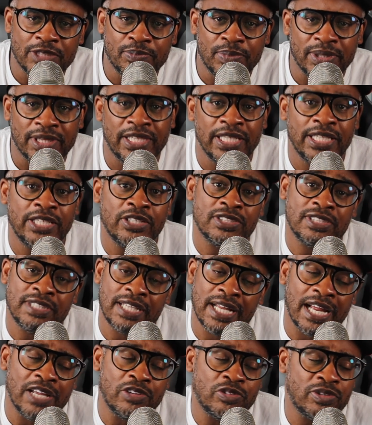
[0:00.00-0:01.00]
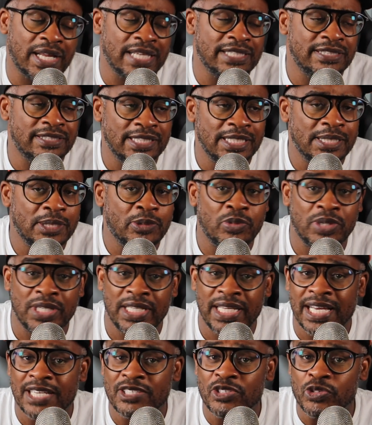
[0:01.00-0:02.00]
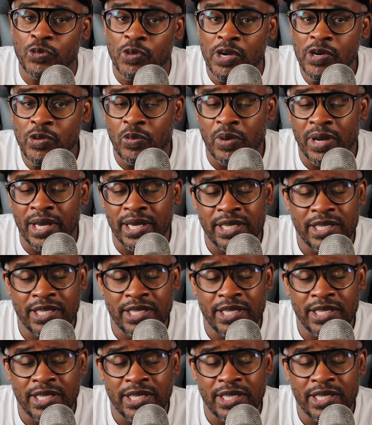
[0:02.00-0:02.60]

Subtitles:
But then there's times when I've seen him when he has a runway,